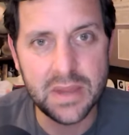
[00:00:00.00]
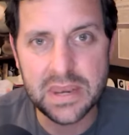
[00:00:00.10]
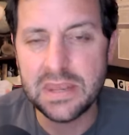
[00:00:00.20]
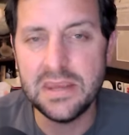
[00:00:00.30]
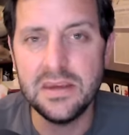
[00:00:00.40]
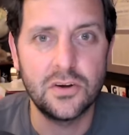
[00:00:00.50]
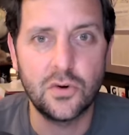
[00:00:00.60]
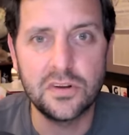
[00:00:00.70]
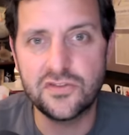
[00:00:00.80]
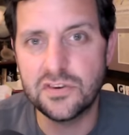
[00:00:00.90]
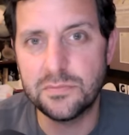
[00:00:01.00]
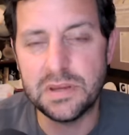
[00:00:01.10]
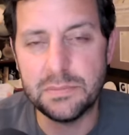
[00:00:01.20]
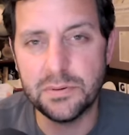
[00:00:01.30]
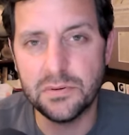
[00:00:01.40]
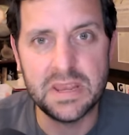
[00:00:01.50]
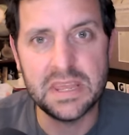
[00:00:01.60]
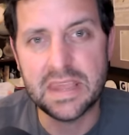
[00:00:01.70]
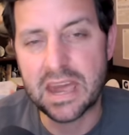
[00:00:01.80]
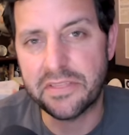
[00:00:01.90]
many Christian people, many
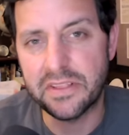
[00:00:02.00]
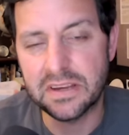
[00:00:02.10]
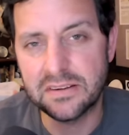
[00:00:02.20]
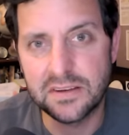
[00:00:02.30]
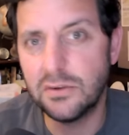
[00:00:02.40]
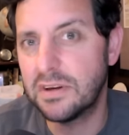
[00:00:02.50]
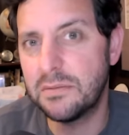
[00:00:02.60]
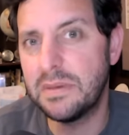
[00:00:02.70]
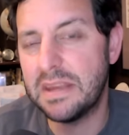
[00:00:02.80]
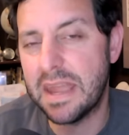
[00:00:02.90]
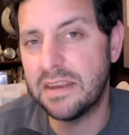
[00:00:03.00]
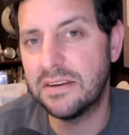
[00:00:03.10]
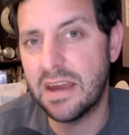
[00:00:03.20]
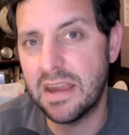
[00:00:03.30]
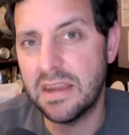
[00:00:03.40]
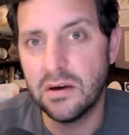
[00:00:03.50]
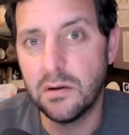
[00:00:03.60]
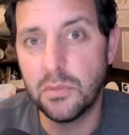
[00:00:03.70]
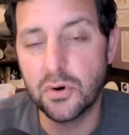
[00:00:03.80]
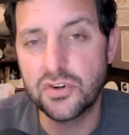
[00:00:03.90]
Catholics, still can be anti
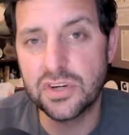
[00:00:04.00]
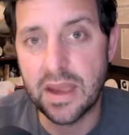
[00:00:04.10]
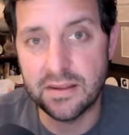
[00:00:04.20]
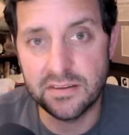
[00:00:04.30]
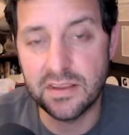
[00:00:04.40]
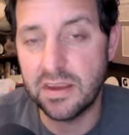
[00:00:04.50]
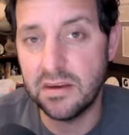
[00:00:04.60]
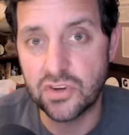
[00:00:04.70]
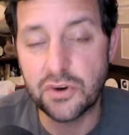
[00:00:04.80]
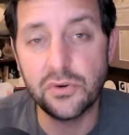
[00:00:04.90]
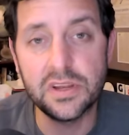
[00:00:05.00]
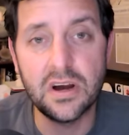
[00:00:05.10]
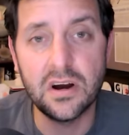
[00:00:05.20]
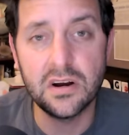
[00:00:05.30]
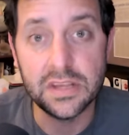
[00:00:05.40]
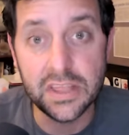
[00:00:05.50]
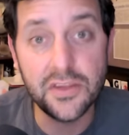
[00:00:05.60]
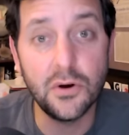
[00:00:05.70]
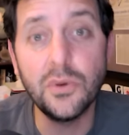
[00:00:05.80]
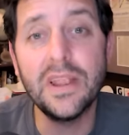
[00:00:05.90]
abortion as they generally are in
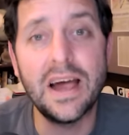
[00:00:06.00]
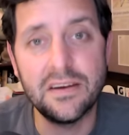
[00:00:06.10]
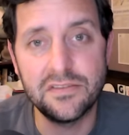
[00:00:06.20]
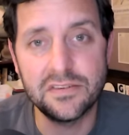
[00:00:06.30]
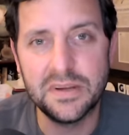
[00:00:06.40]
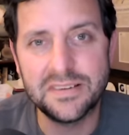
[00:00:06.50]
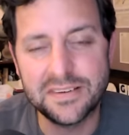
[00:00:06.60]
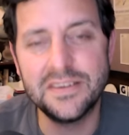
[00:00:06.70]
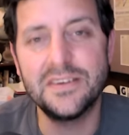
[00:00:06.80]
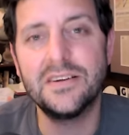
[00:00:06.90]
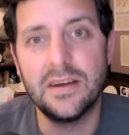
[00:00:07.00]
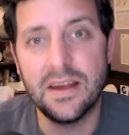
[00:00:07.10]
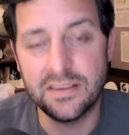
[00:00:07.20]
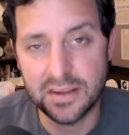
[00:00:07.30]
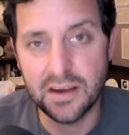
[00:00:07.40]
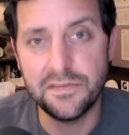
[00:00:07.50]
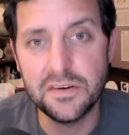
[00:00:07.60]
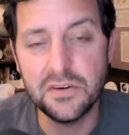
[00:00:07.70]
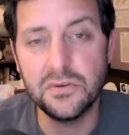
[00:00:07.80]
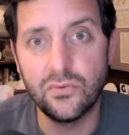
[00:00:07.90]
their own lives, but still, as they often
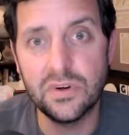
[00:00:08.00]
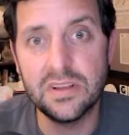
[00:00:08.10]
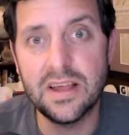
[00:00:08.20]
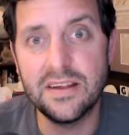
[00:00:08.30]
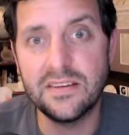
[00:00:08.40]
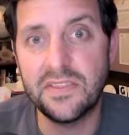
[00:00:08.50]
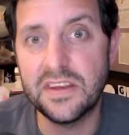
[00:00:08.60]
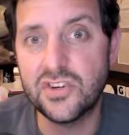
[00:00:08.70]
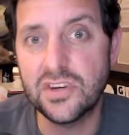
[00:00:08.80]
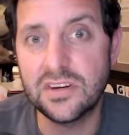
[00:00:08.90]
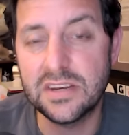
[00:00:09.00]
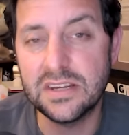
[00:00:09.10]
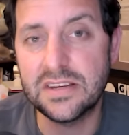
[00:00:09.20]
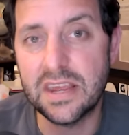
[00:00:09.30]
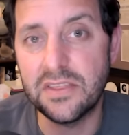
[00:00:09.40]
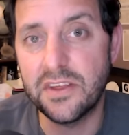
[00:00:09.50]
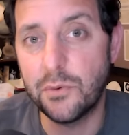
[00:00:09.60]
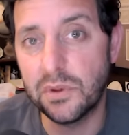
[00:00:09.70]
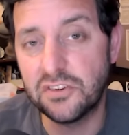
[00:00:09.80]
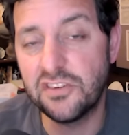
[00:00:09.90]
do, realize that they shouldn't dictate their
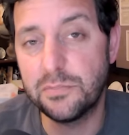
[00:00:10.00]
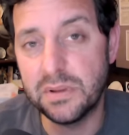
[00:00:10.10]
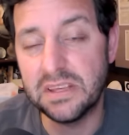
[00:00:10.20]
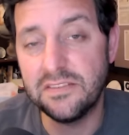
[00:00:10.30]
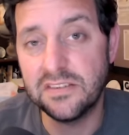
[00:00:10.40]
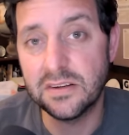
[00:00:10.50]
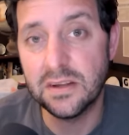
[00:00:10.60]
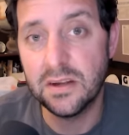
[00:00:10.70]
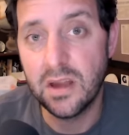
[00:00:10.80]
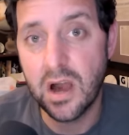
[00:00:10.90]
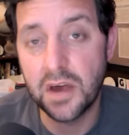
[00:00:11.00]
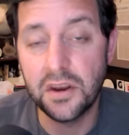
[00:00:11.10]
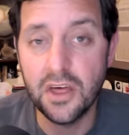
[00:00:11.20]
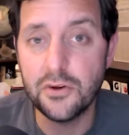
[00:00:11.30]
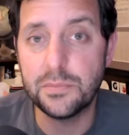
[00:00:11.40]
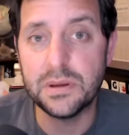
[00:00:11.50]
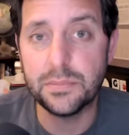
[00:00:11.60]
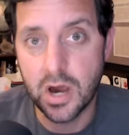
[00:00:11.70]
religious beliefs on other people,